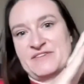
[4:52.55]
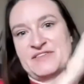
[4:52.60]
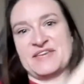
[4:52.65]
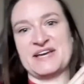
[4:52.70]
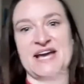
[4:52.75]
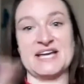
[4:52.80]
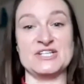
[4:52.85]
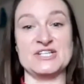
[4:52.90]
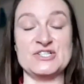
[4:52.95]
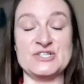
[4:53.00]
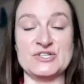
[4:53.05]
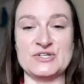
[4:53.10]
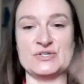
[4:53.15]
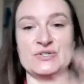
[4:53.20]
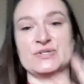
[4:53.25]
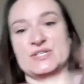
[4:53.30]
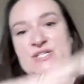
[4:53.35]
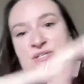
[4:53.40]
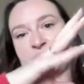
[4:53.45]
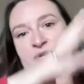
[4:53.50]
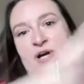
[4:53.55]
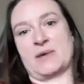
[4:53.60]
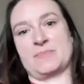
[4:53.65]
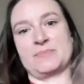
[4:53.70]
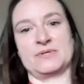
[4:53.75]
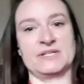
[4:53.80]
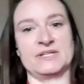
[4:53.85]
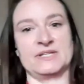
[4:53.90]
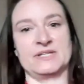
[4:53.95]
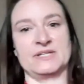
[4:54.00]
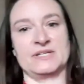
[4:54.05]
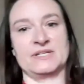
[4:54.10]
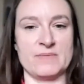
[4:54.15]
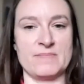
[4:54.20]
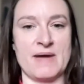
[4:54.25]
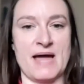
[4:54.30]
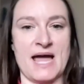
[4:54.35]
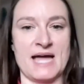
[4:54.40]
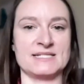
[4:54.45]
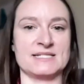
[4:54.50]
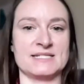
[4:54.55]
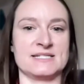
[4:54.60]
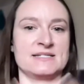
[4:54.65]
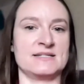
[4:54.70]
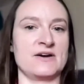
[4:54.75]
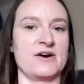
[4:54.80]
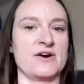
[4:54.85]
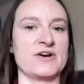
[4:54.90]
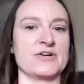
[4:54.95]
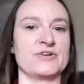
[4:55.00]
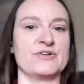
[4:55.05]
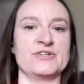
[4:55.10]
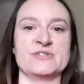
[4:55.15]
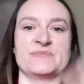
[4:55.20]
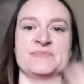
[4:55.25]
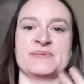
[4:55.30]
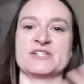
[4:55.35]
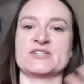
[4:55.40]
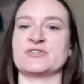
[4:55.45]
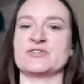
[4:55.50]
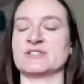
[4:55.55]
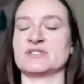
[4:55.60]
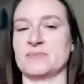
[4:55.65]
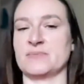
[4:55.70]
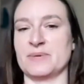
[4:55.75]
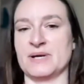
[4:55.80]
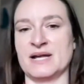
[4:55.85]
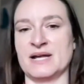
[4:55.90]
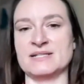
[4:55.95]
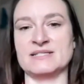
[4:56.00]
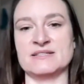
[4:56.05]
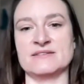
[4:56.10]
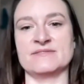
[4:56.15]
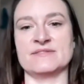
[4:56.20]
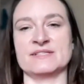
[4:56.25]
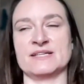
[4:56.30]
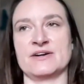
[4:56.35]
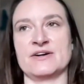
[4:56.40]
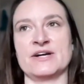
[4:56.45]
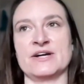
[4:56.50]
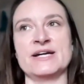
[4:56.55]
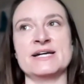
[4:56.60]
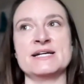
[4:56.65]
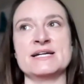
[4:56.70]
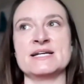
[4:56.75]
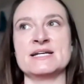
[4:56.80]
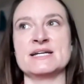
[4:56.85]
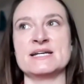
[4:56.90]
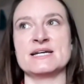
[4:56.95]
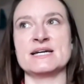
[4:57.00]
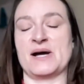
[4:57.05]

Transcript: everything I do to properly format the articles, make sure it's comprehensive, etc.